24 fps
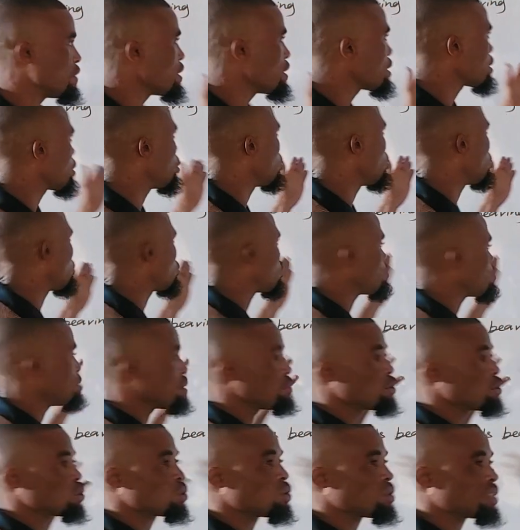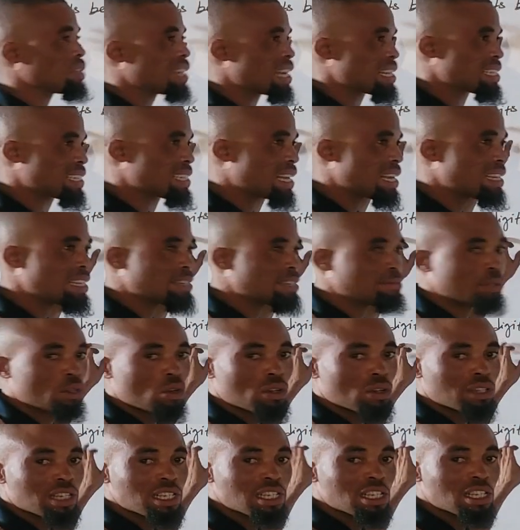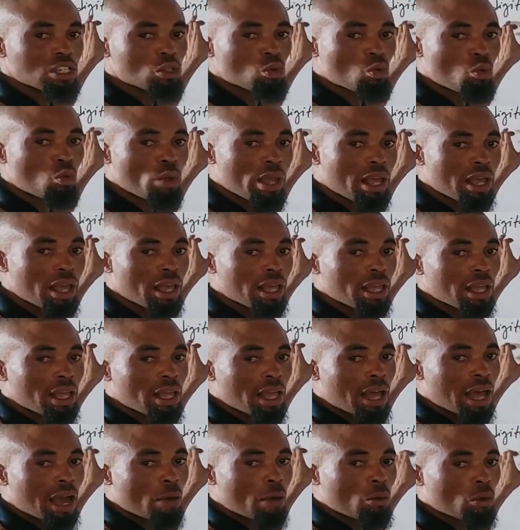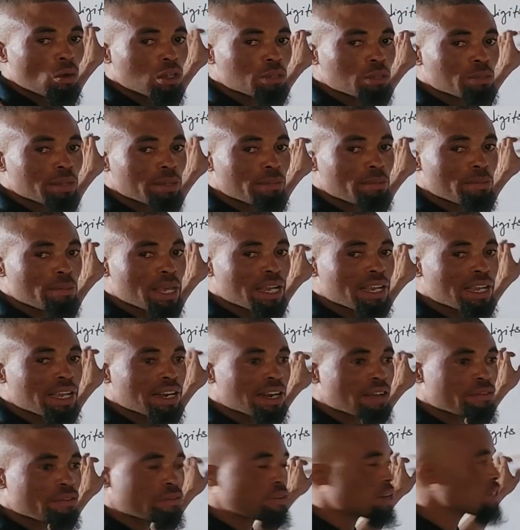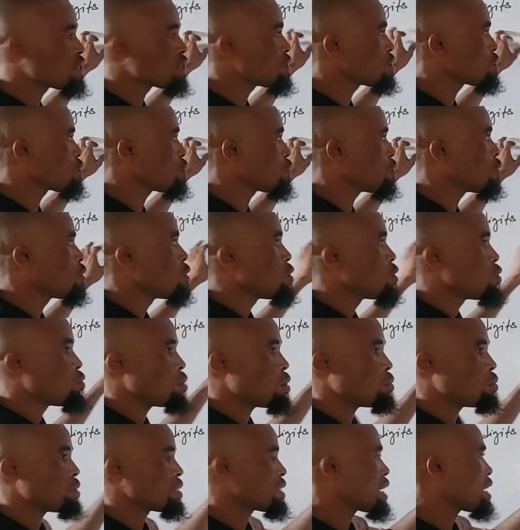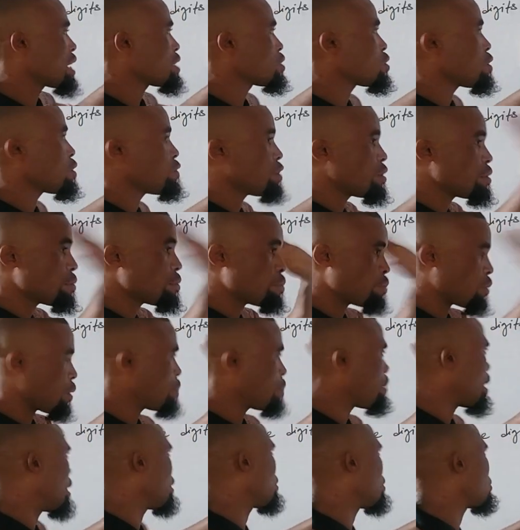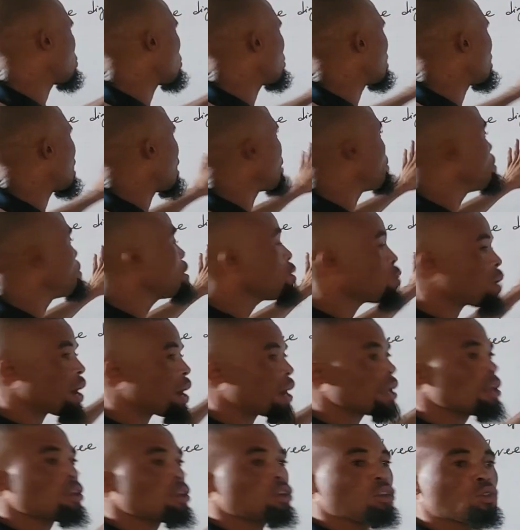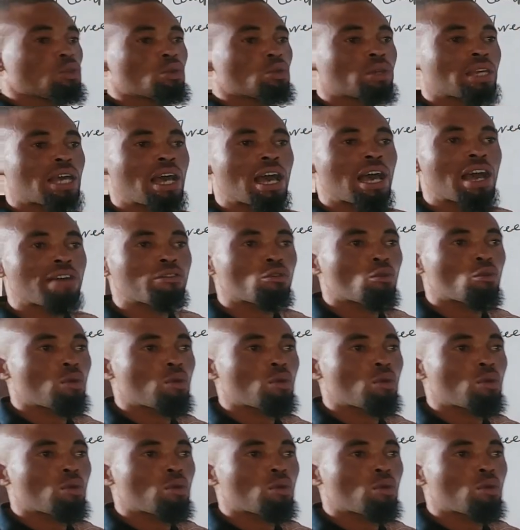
this low to be able to understand it, because this is where I will always be making references to when we start solving properly. So now, meanwhile, you can have